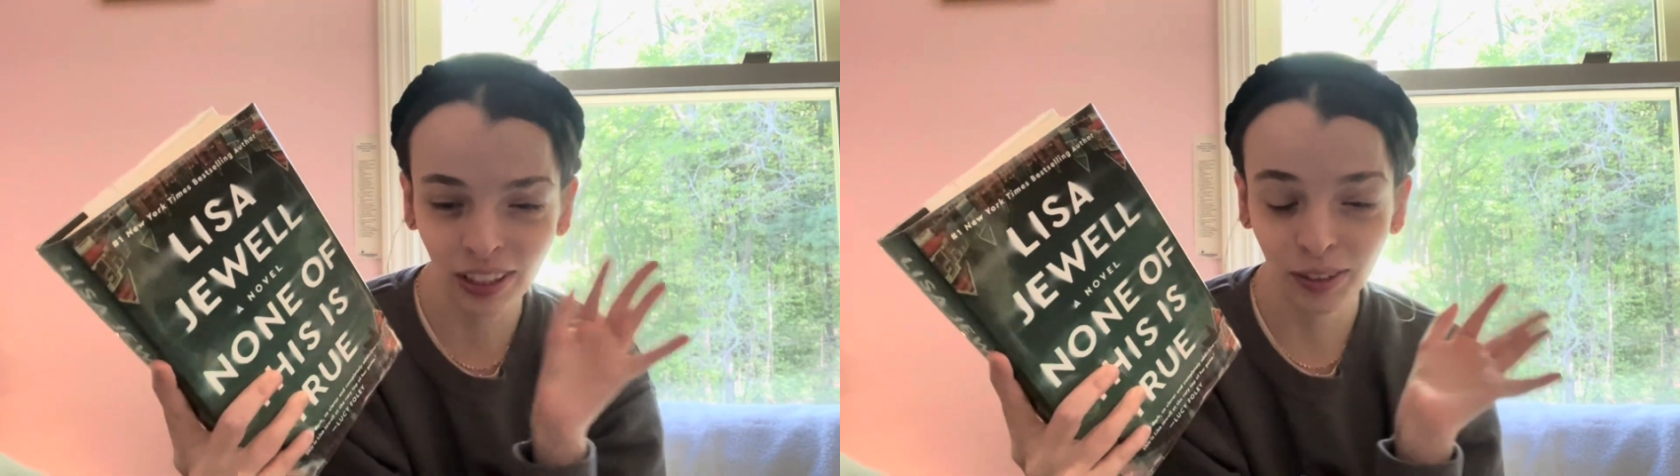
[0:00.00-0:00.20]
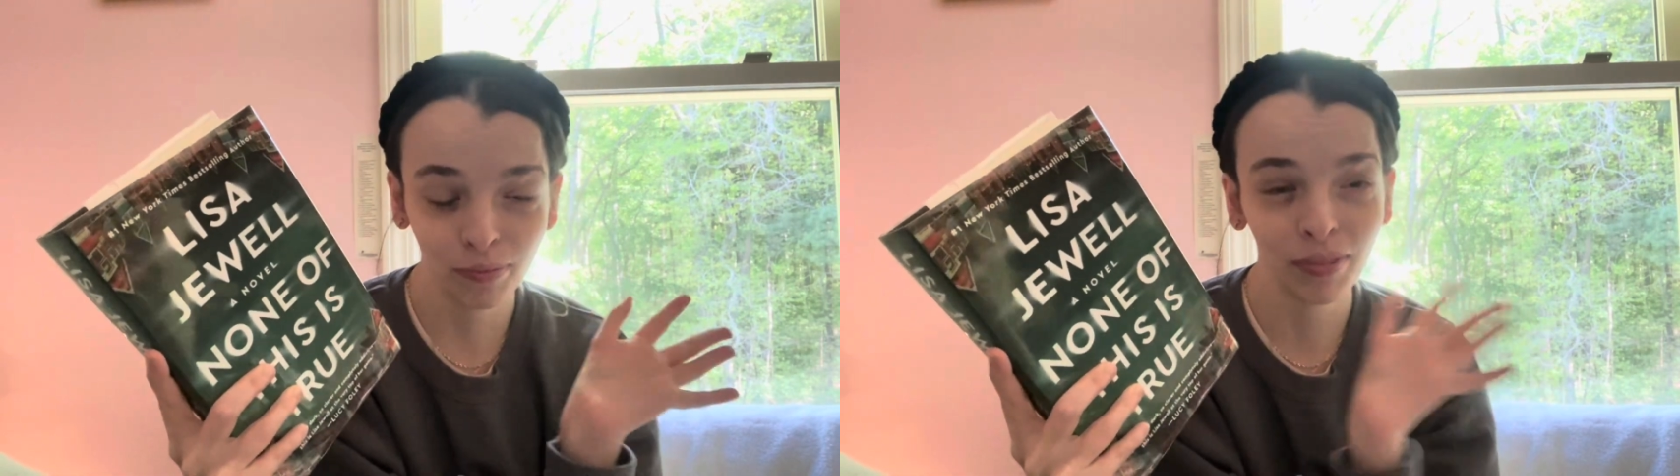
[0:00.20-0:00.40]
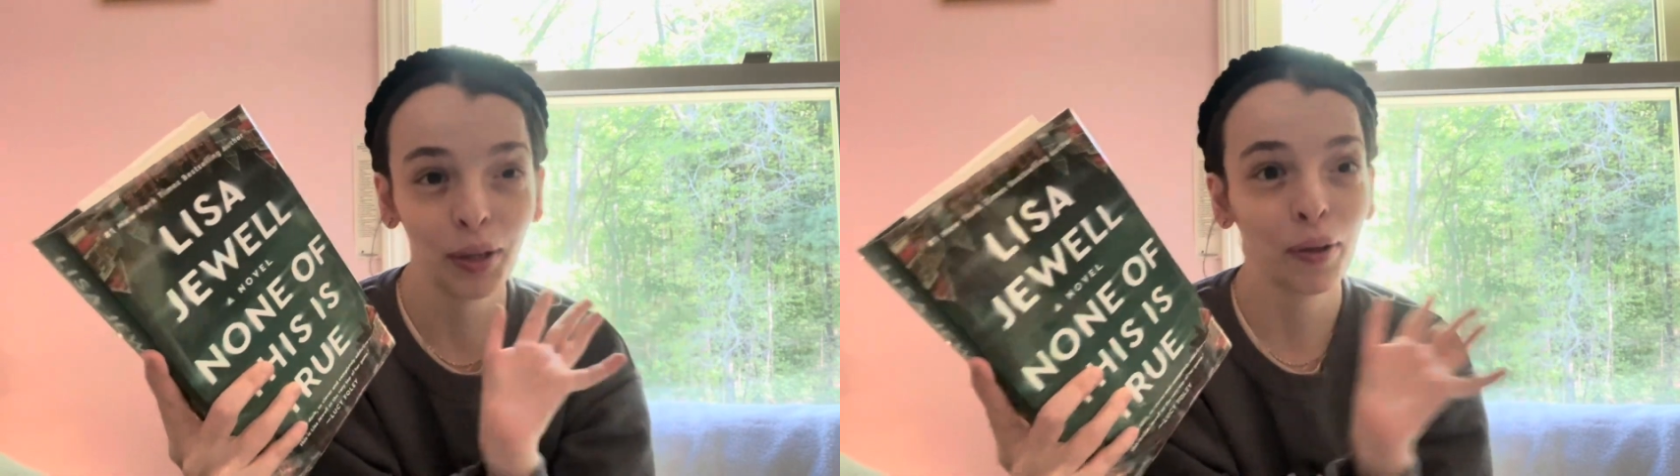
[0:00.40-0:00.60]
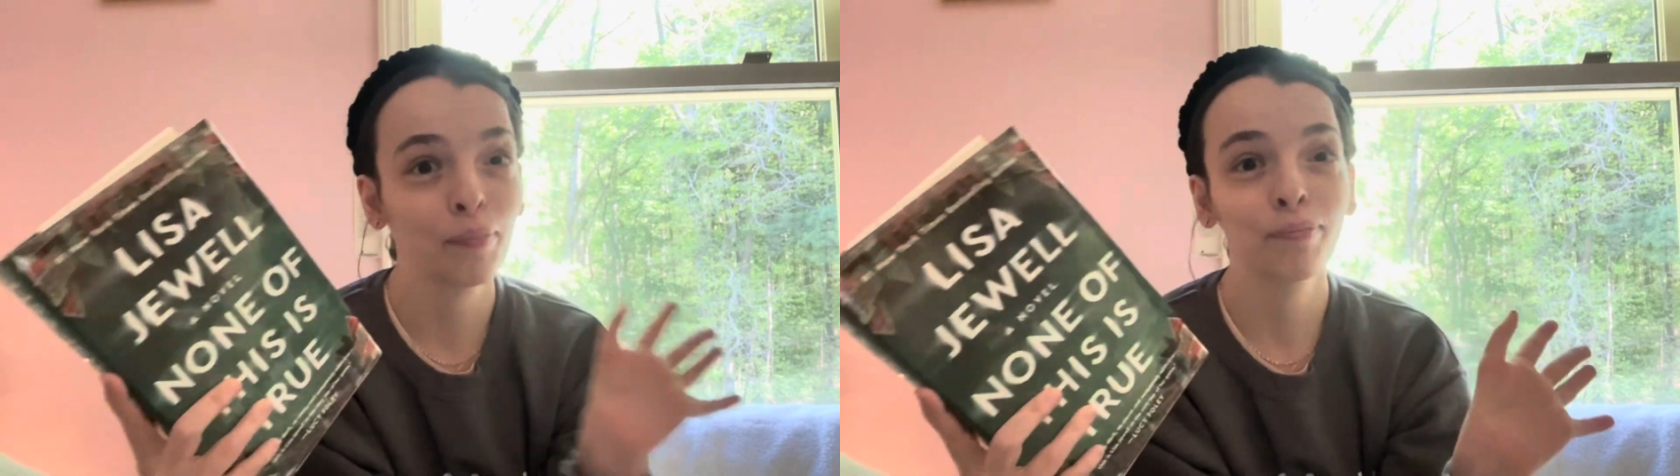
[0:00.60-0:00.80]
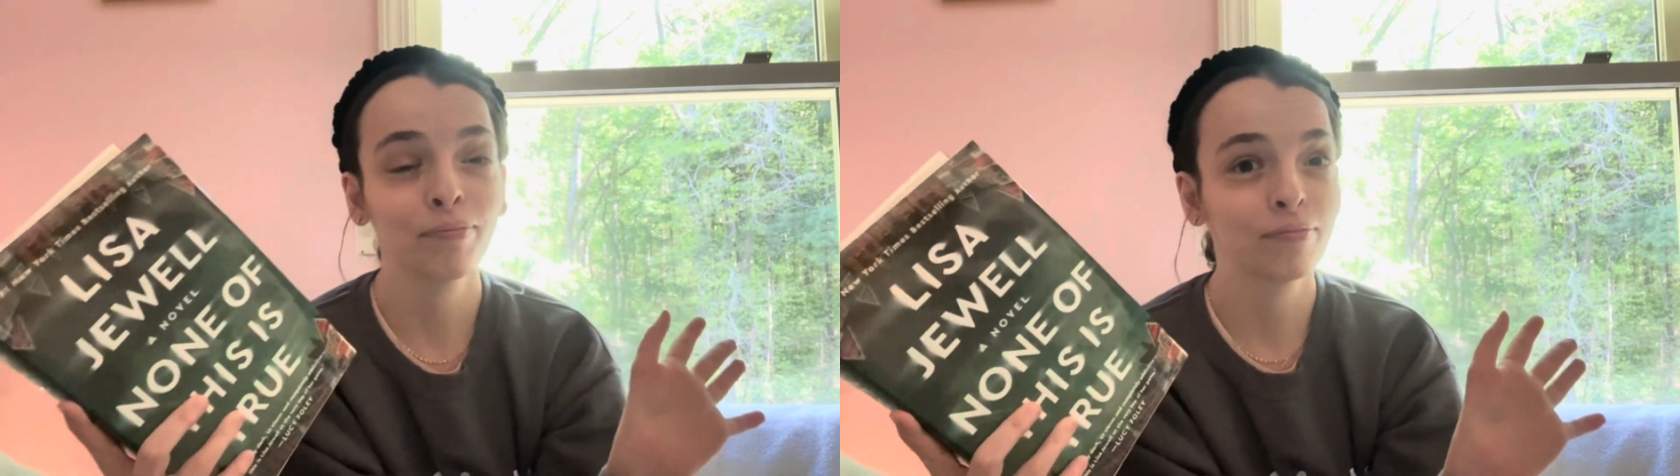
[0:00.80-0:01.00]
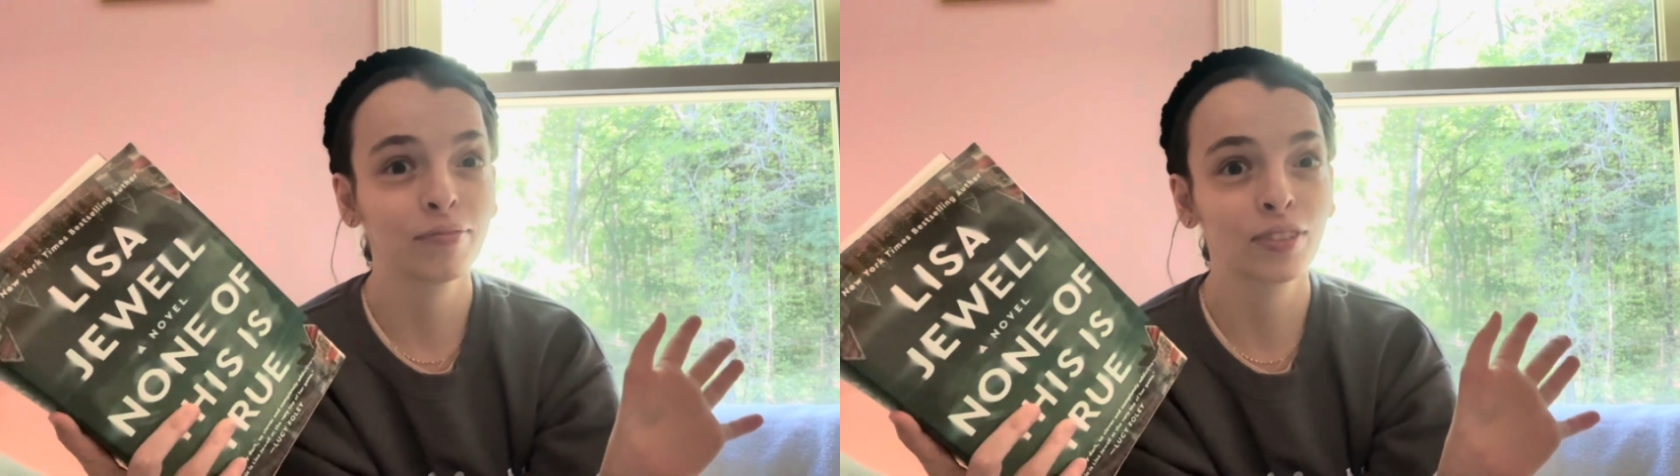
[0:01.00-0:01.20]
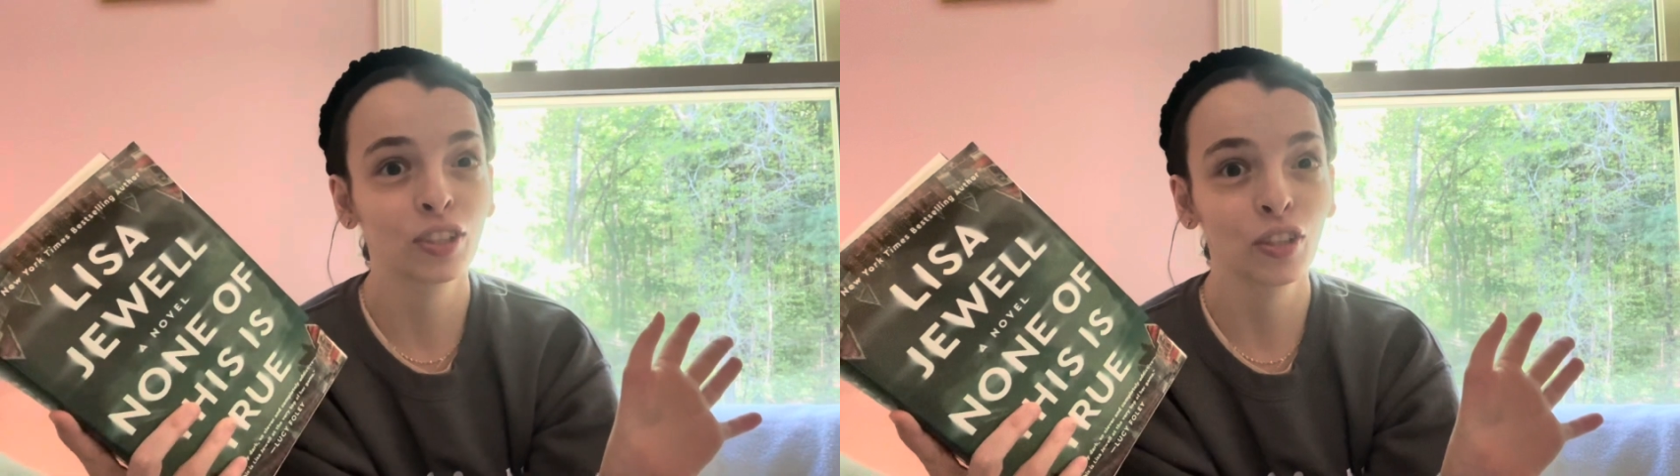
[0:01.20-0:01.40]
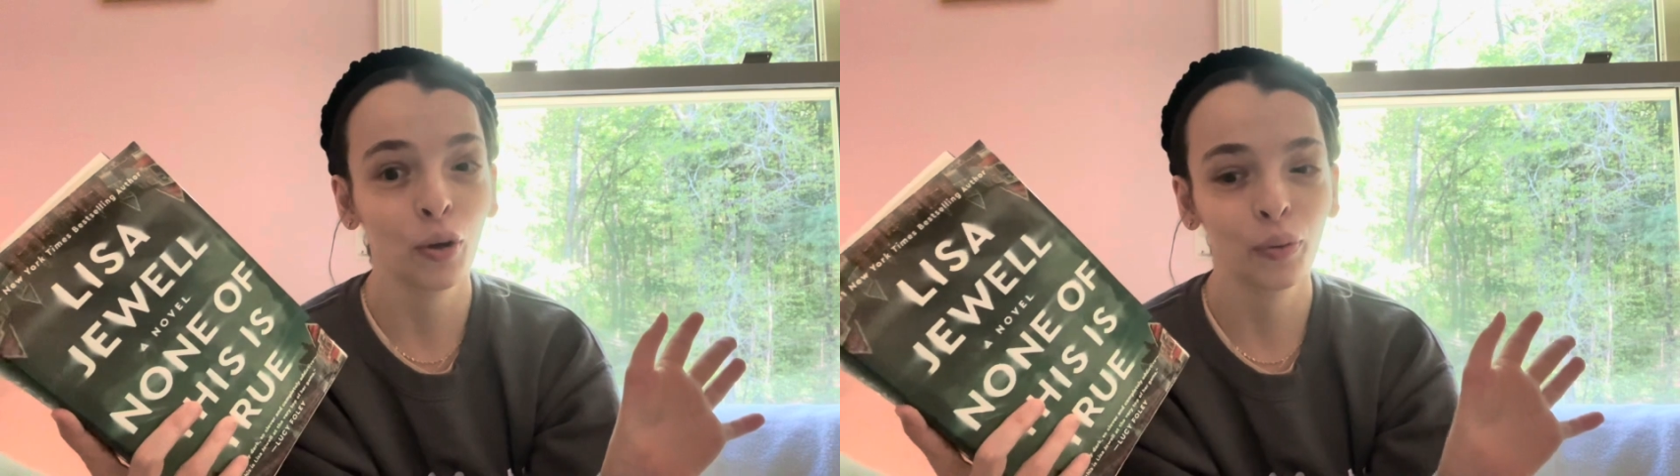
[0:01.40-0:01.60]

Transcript: is so